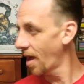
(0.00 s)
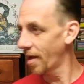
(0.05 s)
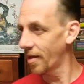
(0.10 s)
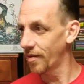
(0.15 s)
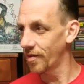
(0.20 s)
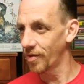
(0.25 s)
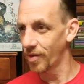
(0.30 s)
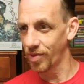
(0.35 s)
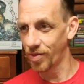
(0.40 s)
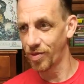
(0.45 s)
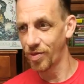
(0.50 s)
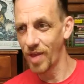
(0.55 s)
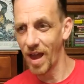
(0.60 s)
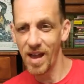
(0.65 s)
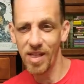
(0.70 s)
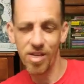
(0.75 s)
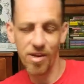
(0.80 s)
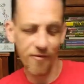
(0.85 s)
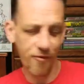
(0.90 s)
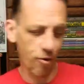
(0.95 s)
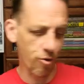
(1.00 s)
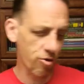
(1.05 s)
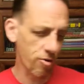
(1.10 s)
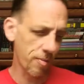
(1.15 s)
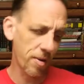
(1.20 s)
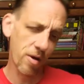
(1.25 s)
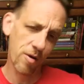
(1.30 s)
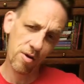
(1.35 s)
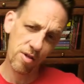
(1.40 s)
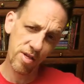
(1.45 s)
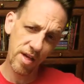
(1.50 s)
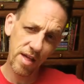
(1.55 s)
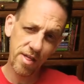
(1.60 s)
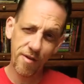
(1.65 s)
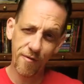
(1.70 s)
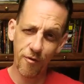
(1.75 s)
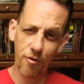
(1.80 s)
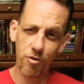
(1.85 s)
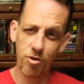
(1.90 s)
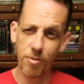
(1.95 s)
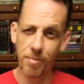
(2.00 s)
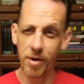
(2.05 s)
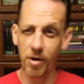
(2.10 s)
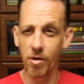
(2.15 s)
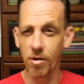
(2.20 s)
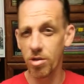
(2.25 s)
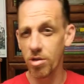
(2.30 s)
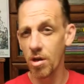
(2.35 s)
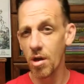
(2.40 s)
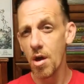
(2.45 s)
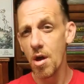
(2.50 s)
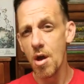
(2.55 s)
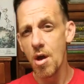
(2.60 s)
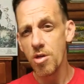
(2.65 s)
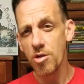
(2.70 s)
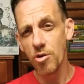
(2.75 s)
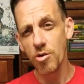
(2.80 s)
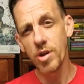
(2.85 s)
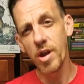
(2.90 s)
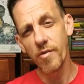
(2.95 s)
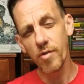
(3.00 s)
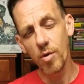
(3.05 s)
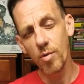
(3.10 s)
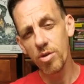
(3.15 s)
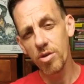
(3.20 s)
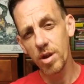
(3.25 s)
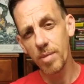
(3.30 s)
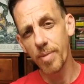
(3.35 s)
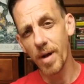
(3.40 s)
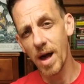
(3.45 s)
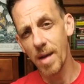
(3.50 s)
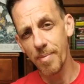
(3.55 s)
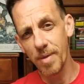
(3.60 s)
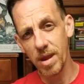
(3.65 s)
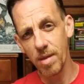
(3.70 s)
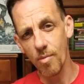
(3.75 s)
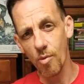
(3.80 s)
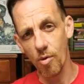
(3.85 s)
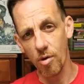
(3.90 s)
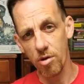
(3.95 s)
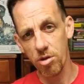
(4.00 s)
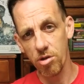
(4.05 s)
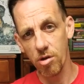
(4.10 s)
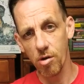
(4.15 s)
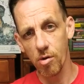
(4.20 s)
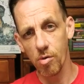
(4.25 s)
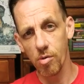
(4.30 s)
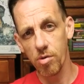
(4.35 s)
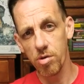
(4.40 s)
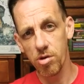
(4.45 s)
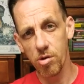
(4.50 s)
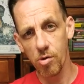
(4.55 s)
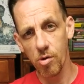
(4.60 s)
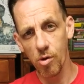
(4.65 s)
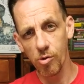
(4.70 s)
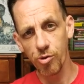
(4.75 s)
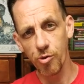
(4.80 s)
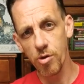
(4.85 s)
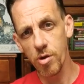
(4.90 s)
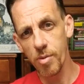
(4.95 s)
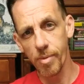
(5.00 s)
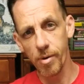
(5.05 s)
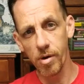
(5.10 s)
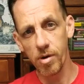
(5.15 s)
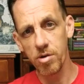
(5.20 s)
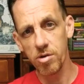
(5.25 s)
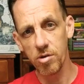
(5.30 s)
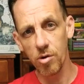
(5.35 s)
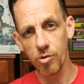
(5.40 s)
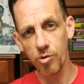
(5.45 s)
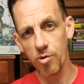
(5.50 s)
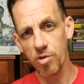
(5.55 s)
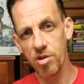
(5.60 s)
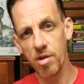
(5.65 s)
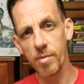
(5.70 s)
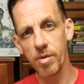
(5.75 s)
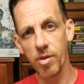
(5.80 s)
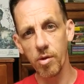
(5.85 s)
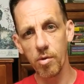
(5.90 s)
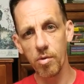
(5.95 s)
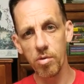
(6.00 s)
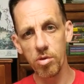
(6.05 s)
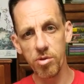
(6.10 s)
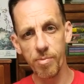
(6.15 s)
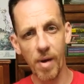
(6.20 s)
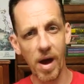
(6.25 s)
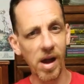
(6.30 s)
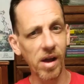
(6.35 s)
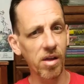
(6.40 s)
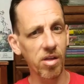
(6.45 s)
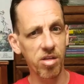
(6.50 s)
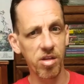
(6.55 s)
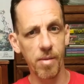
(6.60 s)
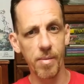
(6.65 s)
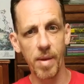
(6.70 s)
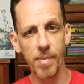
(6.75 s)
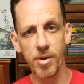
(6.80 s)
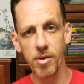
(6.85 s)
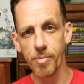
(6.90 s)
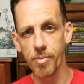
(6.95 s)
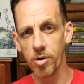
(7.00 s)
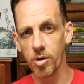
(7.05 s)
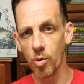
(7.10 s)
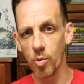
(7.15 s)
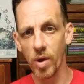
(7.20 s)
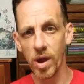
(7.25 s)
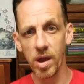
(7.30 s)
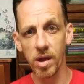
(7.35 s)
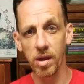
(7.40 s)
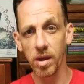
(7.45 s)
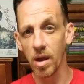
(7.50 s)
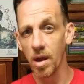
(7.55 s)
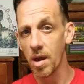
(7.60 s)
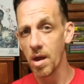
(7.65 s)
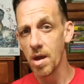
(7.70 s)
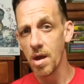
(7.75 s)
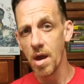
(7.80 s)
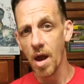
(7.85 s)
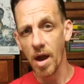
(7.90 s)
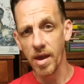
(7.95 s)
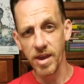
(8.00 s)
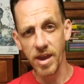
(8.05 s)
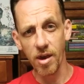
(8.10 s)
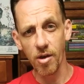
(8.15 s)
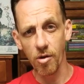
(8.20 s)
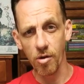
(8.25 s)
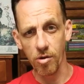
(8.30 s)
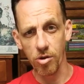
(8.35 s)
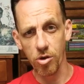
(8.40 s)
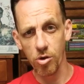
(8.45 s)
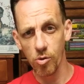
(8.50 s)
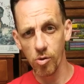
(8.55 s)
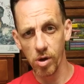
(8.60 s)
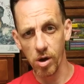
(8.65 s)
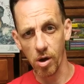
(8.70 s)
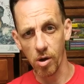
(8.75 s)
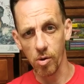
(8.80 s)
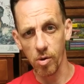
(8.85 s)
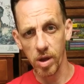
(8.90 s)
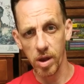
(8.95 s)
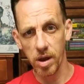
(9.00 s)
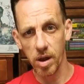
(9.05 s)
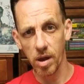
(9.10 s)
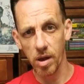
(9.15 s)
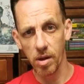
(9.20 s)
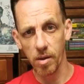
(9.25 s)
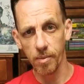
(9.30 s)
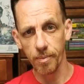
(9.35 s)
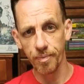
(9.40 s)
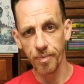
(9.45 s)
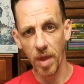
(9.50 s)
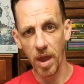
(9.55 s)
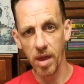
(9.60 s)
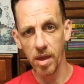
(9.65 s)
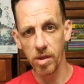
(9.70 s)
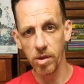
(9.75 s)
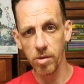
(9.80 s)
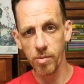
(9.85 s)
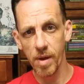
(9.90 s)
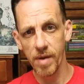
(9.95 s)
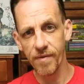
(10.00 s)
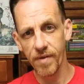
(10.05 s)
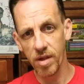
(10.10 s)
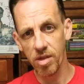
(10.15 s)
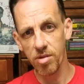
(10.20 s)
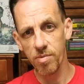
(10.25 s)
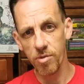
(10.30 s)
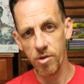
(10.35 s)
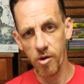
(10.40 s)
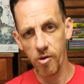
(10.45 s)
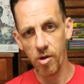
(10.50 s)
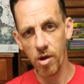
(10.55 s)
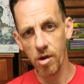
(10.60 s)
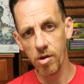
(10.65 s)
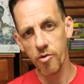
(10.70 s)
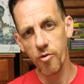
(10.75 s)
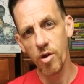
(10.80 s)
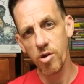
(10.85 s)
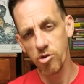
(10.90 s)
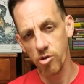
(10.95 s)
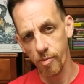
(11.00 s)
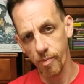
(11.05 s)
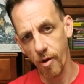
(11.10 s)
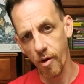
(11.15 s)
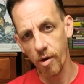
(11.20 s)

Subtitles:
that's a first appearance. That's a first appearance. So you never know what's going to pop anymore. So go through your books, go through some of those piles that maybe you put away a year or two ago, and you might find some treasure buried